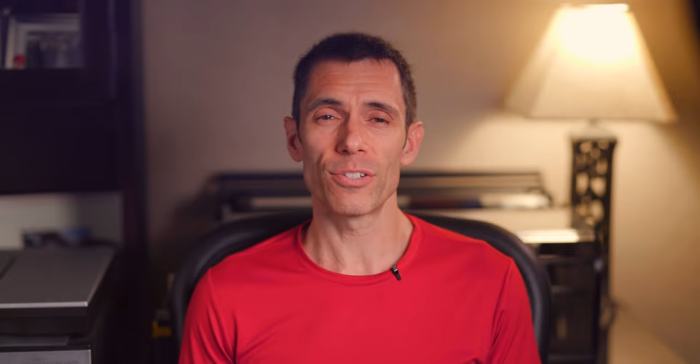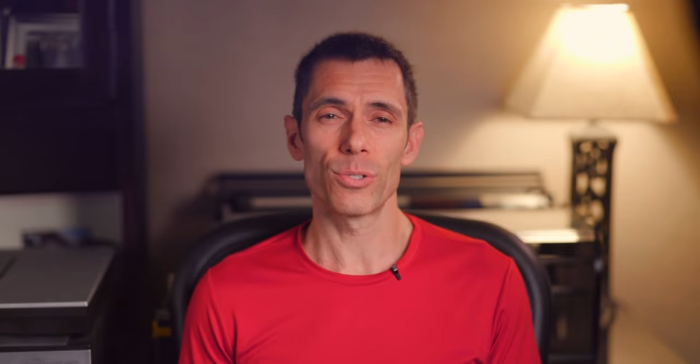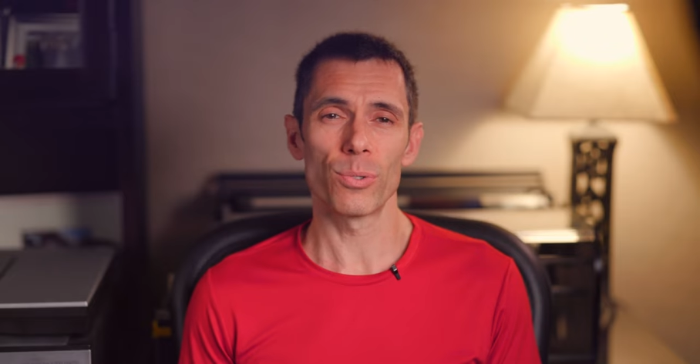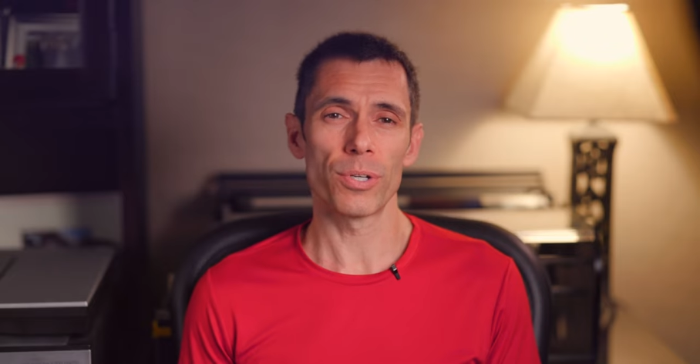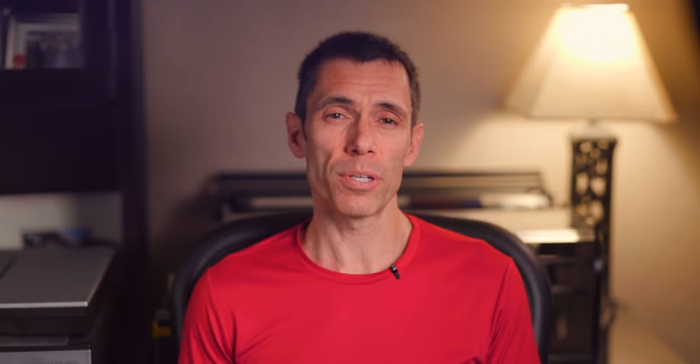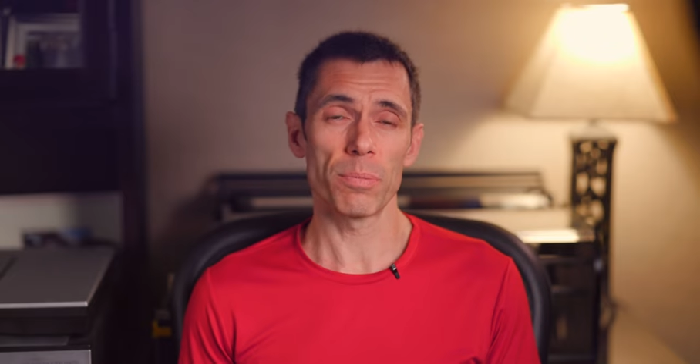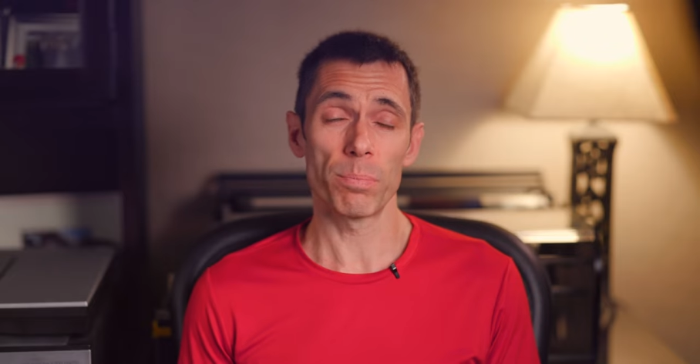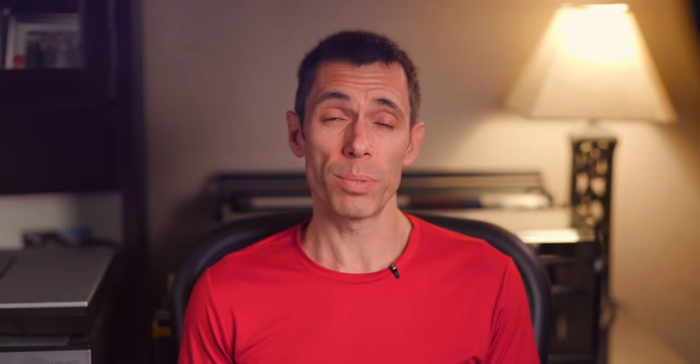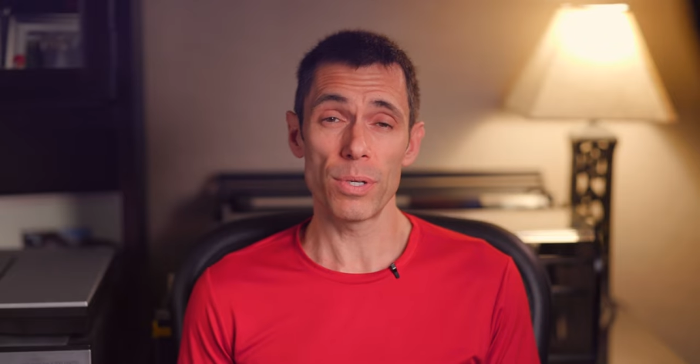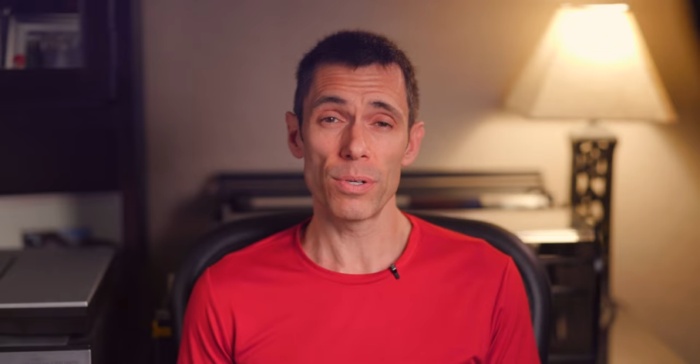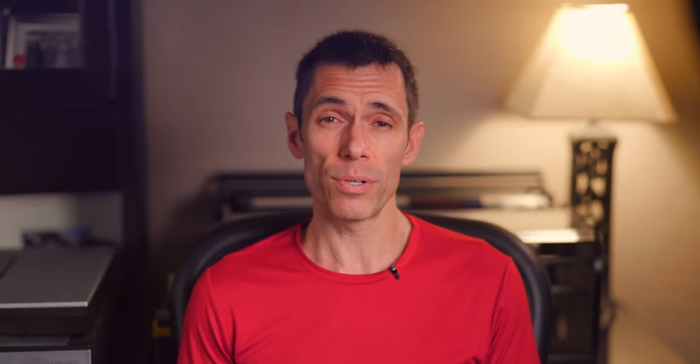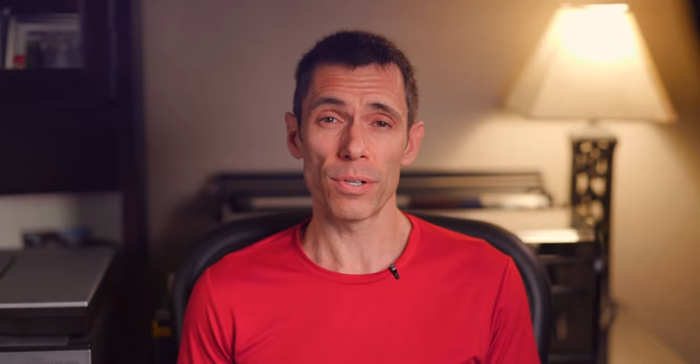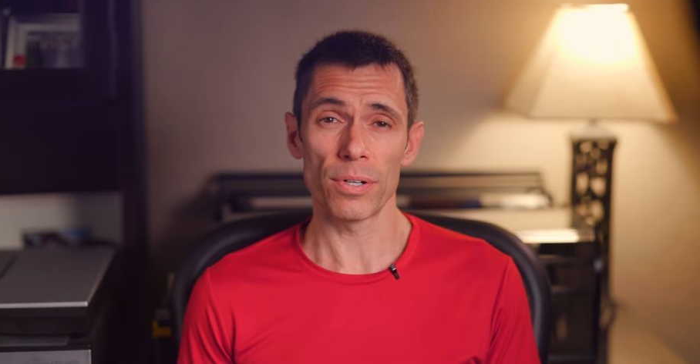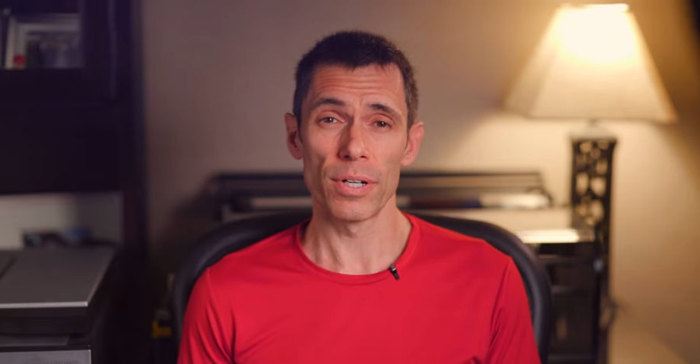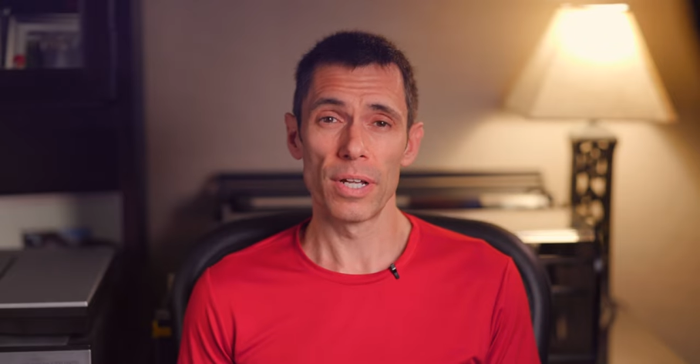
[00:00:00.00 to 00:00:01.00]
to a
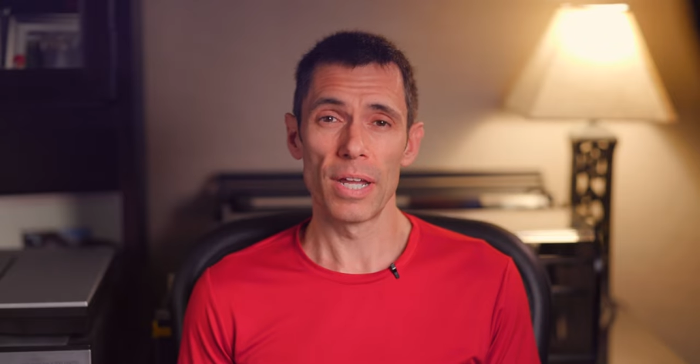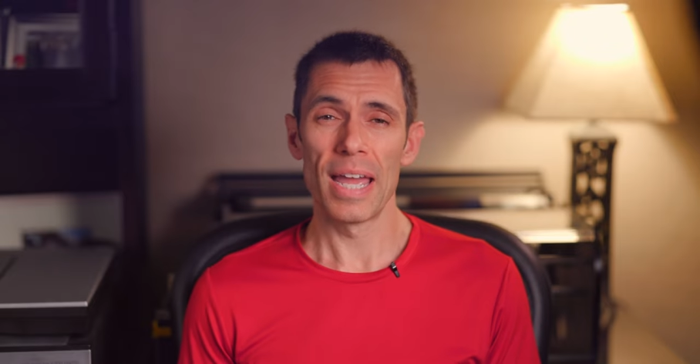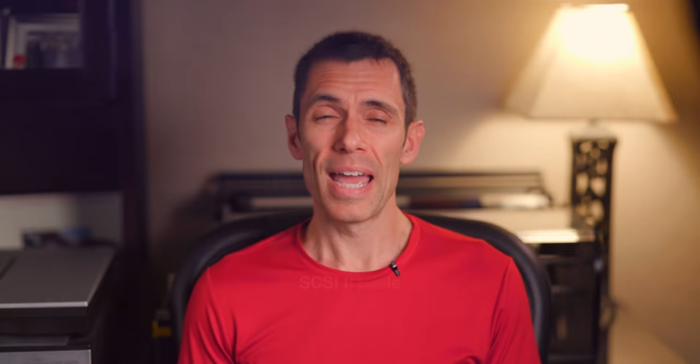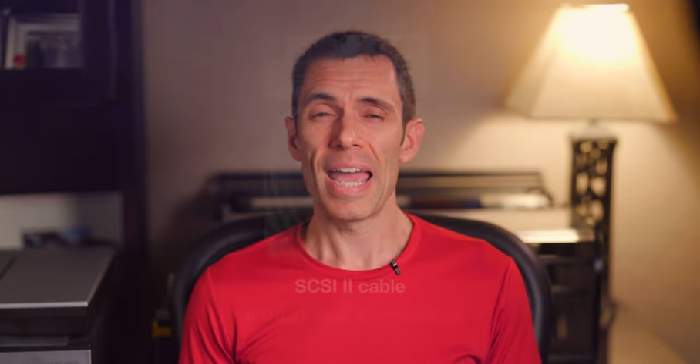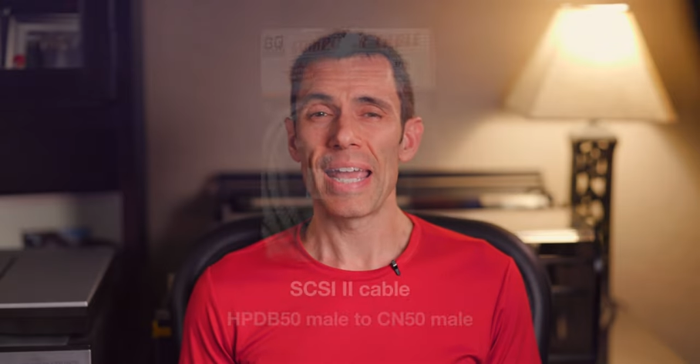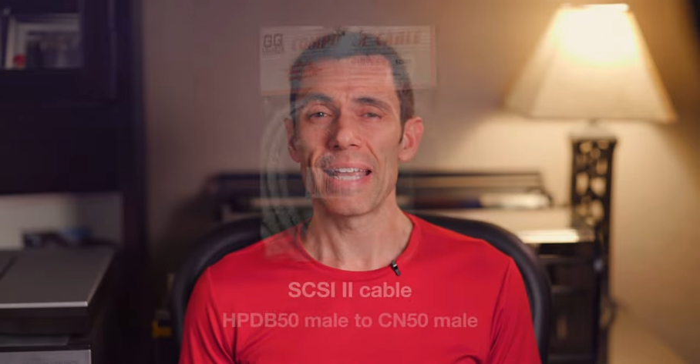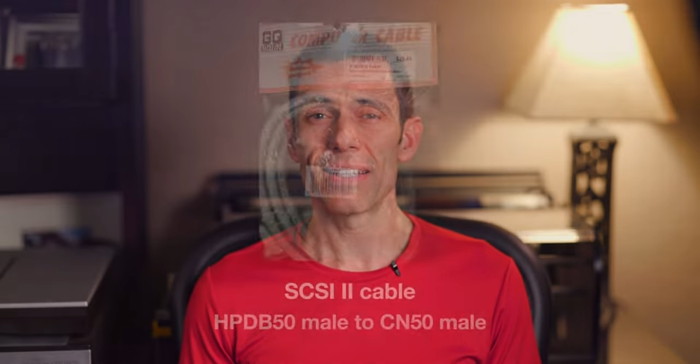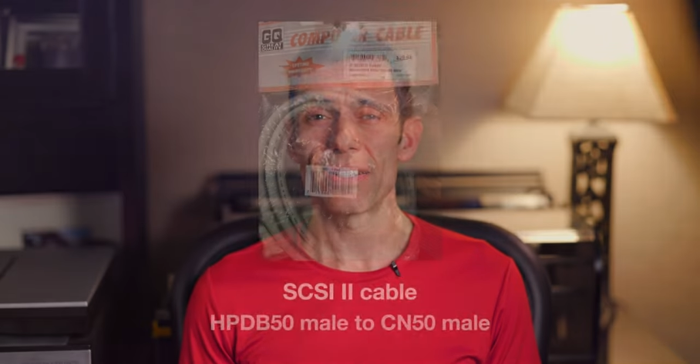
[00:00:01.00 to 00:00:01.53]
computer, a